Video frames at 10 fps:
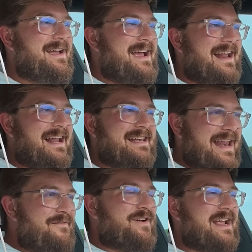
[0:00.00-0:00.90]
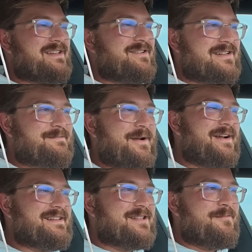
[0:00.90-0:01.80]
and I never get to
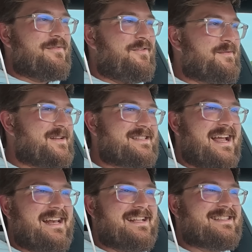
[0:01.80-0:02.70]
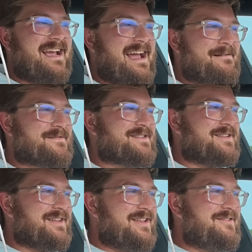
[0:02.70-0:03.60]
experience the performance, and it's
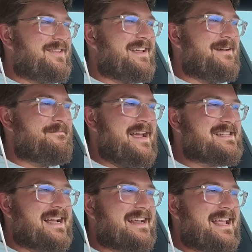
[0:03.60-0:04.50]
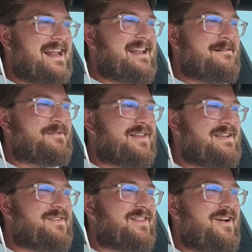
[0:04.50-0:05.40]
absolutely amazing. I cannot
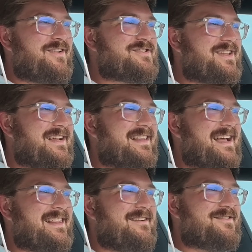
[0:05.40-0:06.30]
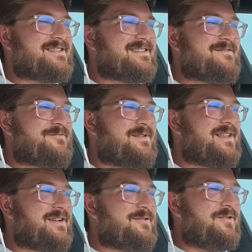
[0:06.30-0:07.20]
believe it launched like that. That was
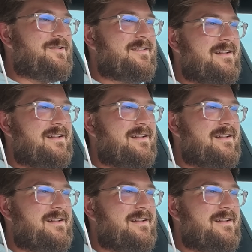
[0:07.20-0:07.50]
really cool.